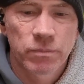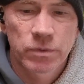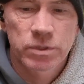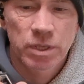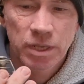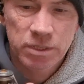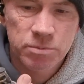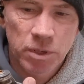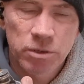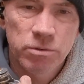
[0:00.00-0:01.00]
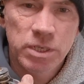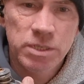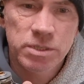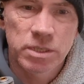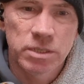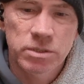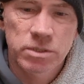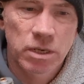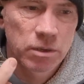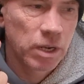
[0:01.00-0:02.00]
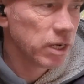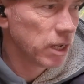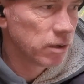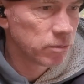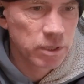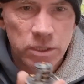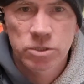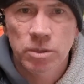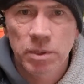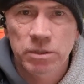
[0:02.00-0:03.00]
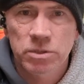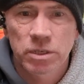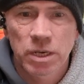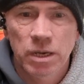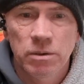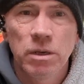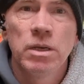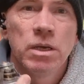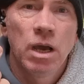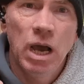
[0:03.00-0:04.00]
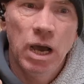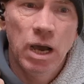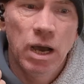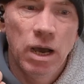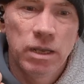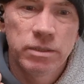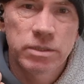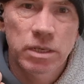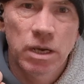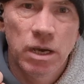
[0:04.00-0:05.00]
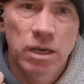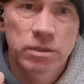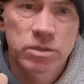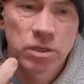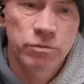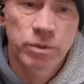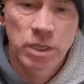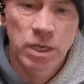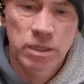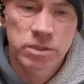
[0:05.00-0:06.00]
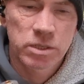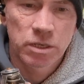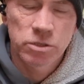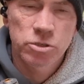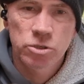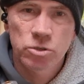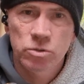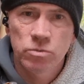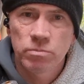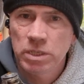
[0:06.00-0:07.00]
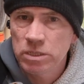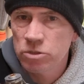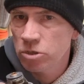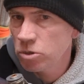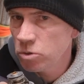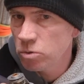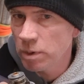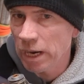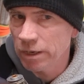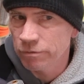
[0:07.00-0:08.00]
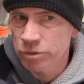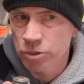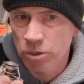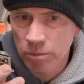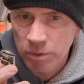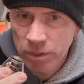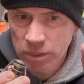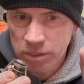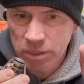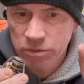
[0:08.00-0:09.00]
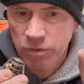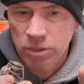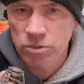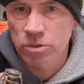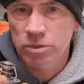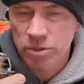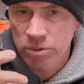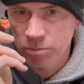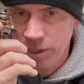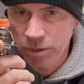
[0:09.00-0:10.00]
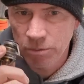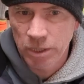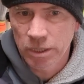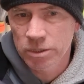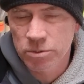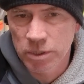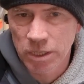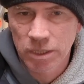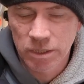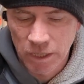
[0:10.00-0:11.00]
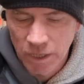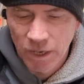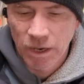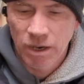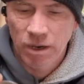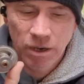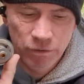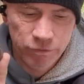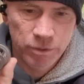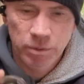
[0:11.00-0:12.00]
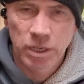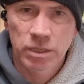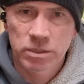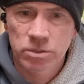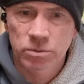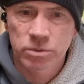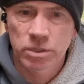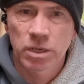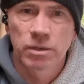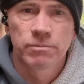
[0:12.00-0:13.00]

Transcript: So that's my reasoning. So anyhow, we're going to jump outside now and see if we can get this done. It shouldn't be too bad of a job, he says, fingers crossed, because we're going away next weekend. Hopefully we can get this sorted.